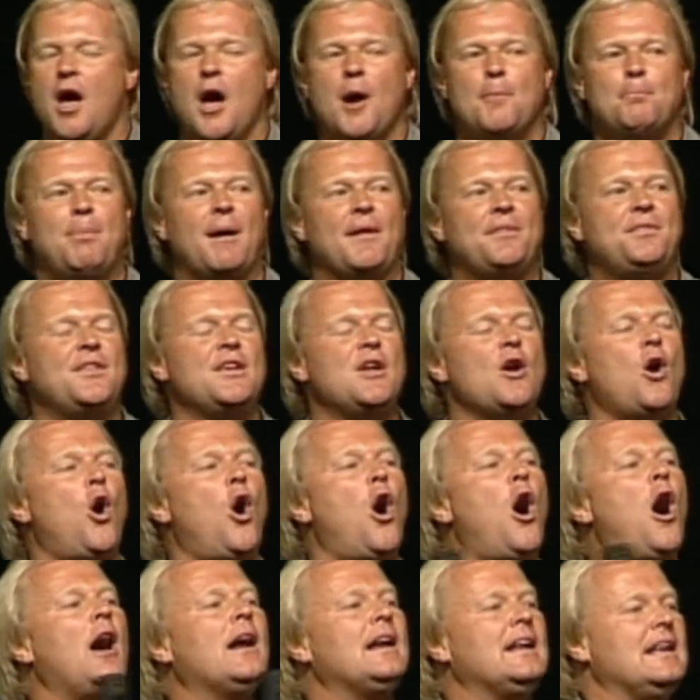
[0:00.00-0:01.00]
but the
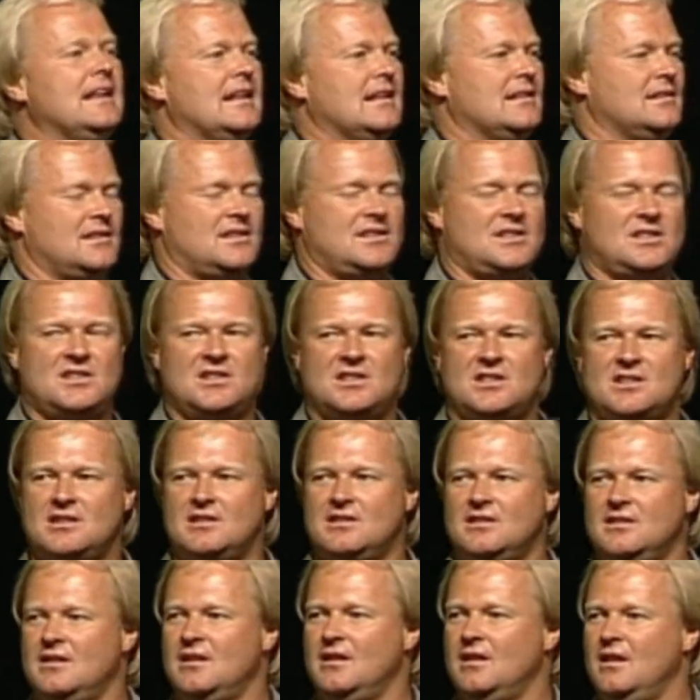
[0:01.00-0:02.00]
audience
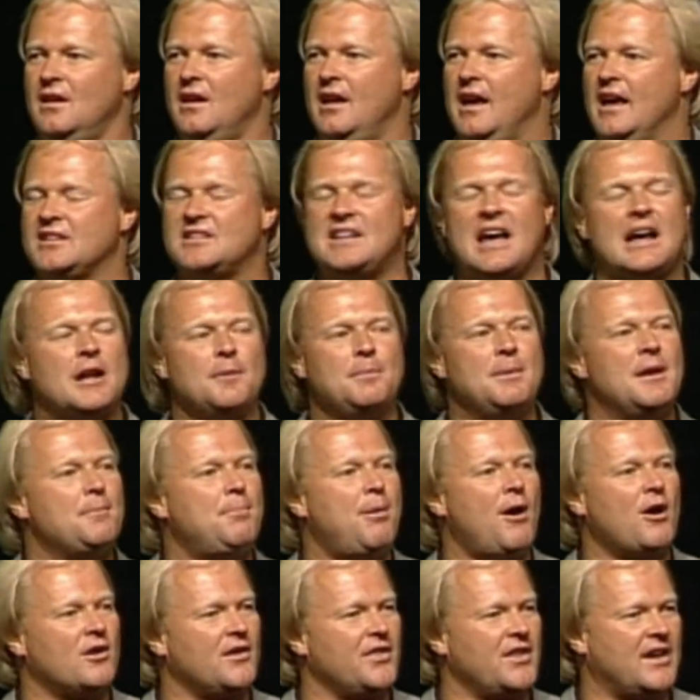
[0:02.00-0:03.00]
has got to be a
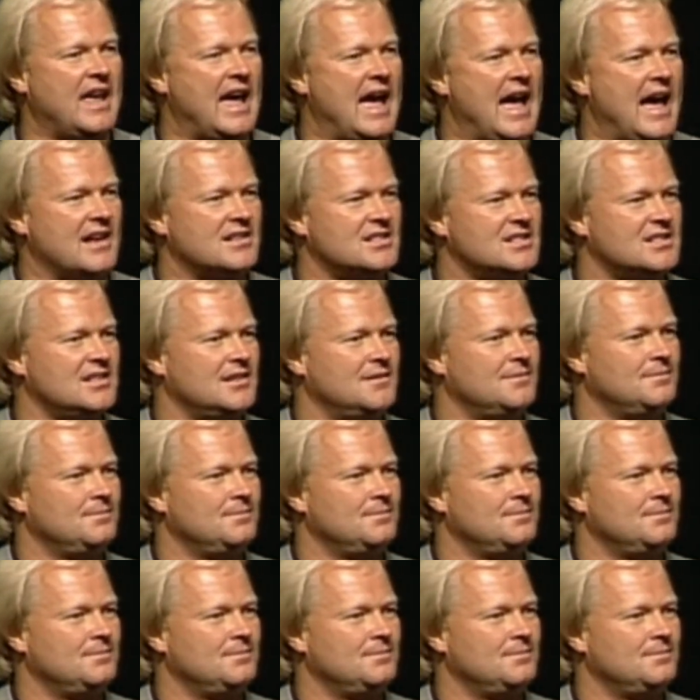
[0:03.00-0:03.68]
part of the cast.